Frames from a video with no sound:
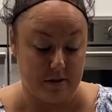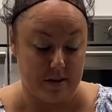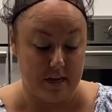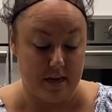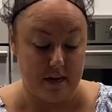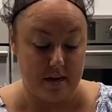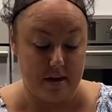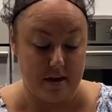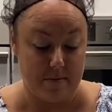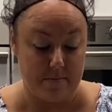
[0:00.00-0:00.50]

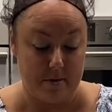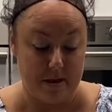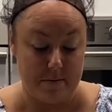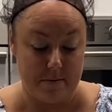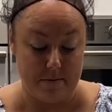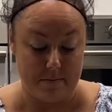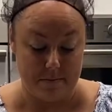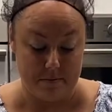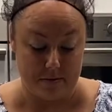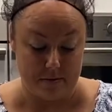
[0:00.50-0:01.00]
bullet, a
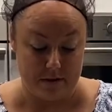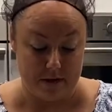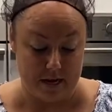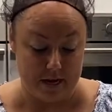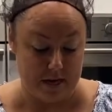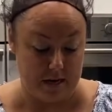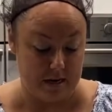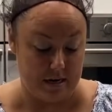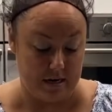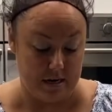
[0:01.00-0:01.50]
baby
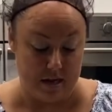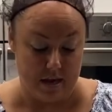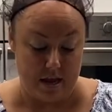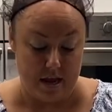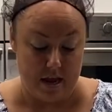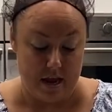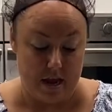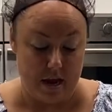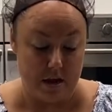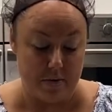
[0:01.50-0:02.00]
bullet,
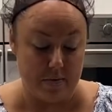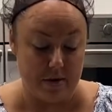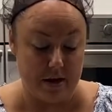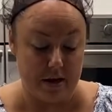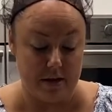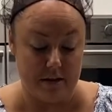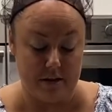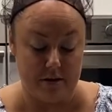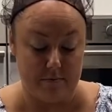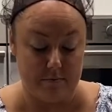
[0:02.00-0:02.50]
a
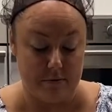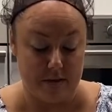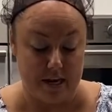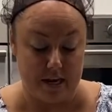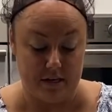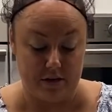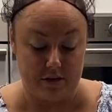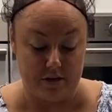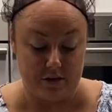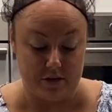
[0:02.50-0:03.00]
regular
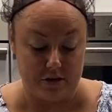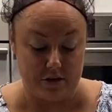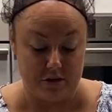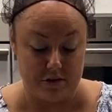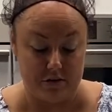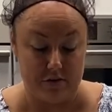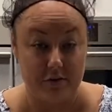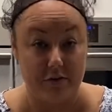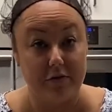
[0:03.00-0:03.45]
blender,